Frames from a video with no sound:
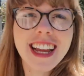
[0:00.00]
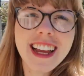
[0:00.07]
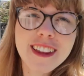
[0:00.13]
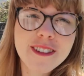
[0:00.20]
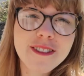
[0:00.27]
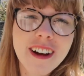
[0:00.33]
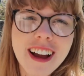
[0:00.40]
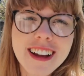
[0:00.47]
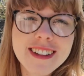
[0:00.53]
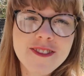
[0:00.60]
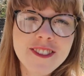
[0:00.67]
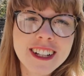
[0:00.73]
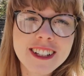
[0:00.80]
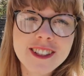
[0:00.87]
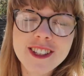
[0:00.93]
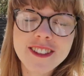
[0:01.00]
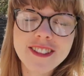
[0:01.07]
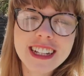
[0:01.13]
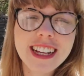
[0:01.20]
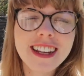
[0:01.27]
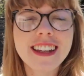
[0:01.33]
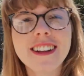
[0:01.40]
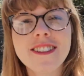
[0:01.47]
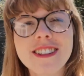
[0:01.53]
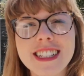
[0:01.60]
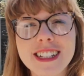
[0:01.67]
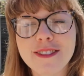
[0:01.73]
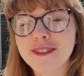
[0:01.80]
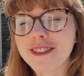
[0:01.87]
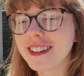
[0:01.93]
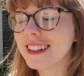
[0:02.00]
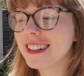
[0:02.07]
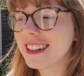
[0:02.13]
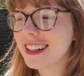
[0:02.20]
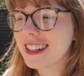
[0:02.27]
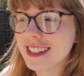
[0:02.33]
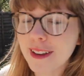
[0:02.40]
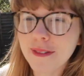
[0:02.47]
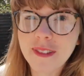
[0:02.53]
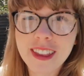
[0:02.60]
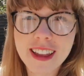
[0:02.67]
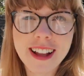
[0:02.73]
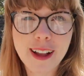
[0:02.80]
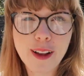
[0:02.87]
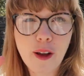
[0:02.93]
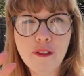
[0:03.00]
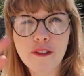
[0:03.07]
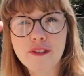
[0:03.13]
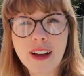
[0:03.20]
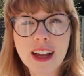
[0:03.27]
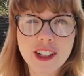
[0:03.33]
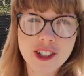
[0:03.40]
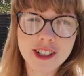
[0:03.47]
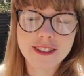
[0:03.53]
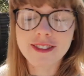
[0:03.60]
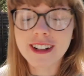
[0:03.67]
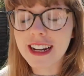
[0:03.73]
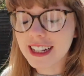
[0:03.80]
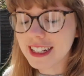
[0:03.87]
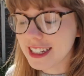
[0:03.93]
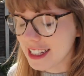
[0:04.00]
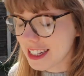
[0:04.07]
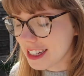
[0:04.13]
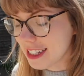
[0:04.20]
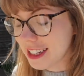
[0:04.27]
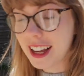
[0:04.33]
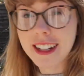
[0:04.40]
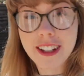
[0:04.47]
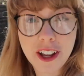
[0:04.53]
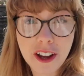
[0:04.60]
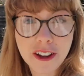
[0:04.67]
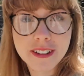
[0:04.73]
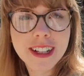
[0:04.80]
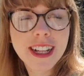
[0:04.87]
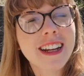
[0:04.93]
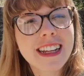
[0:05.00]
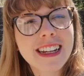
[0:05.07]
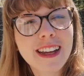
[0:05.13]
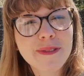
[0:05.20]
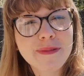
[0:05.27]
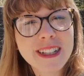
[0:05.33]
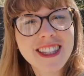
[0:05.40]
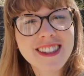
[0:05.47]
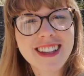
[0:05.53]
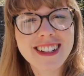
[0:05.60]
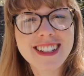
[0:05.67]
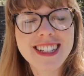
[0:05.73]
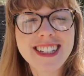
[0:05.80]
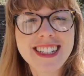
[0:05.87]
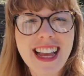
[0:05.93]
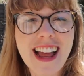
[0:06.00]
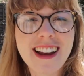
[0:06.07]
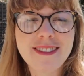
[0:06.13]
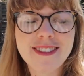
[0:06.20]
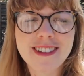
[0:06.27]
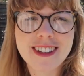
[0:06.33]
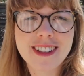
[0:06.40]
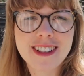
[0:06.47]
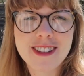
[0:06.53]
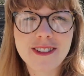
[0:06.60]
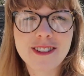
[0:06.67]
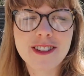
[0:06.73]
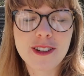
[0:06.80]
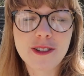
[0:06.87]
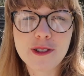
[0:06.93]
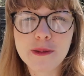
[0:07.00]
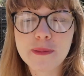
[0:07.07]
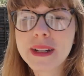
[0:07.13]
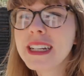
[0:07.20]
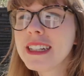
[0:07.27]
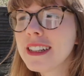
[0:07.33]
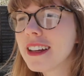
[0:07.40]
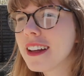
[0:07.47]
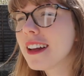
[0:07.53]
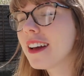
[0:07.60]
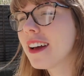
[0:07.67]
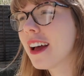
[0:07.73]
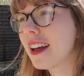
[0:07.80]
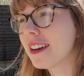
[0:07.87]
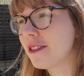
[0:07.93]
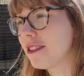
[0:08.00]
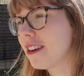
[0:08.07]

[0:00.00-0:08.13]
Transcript: Today I thought I'd bring you something a little different, something fashion related, I know. So lately I've been sucked into adverts on social media and